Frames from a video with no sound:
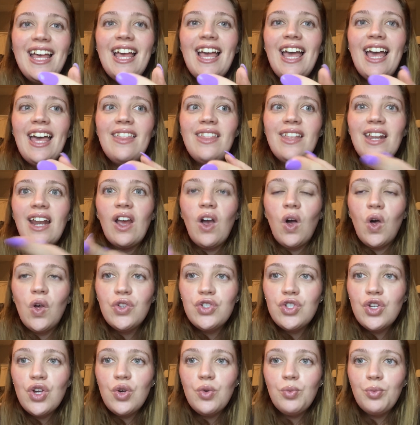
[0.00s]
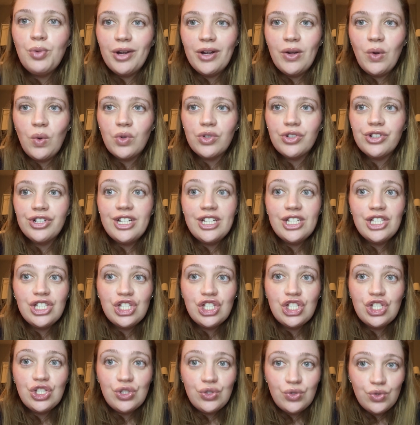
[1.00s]
And then I also pre-ordered his
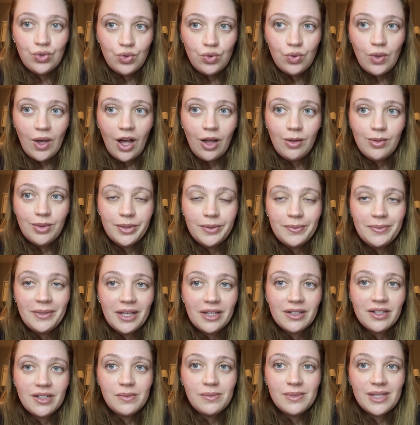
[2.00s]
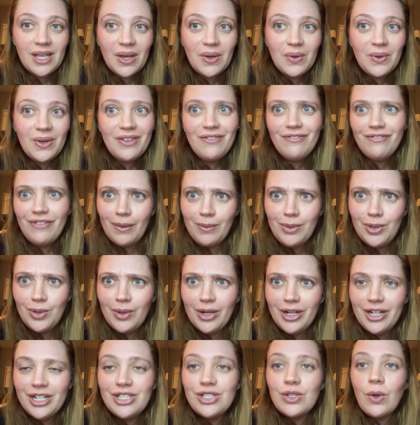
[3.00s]
new album that comes out in
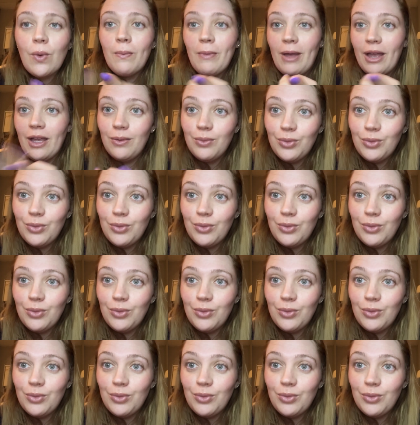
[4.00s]
February. So Megan